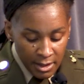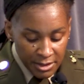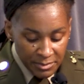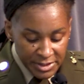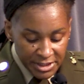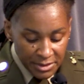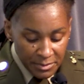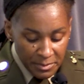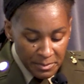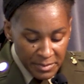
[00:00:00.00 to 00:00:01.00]
the
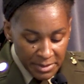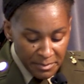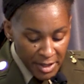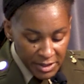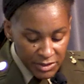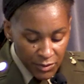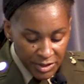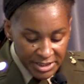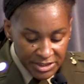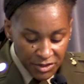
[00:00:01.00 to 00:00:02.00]

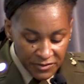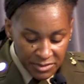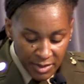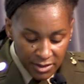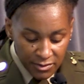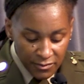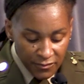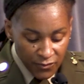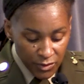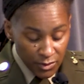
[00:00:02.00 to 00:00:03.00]
Meritorious Service Medal,
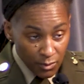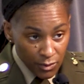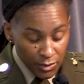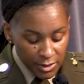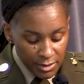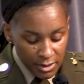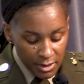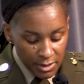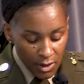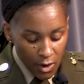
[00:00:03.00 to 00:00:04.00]
4th Award,
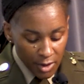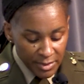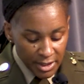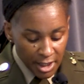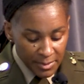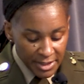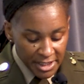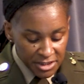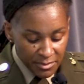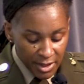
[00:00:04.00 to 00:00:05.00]
the Army
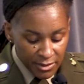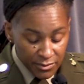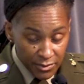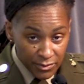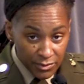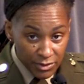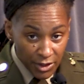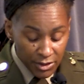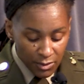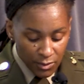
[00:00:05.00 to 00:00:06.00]
Accommodation Medal,
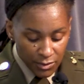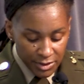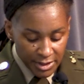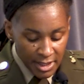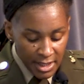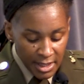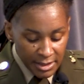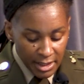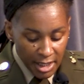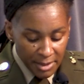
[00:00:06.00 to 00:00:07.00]
3rd Award,
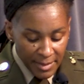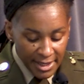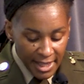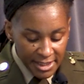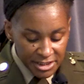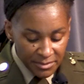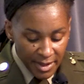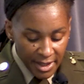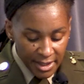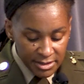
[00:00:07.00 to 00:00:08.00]
the Combat Action
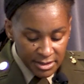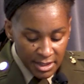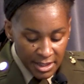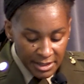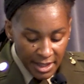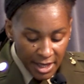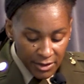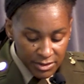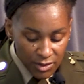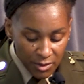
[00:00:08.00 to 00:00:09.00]
Badge, the
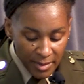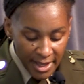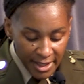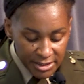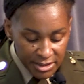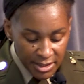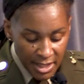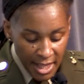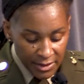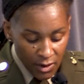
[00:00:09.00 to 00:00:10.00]
Air Assault Badge,
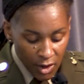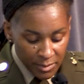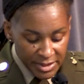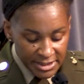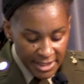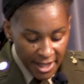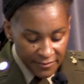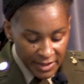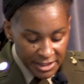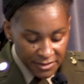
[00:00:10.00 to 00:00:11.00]
and the Army
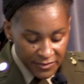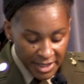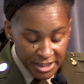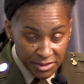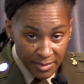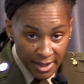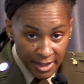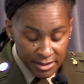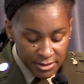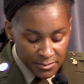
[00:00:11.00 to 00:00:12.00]
Staff Identification
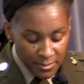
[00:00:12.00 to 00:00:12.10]
Badge.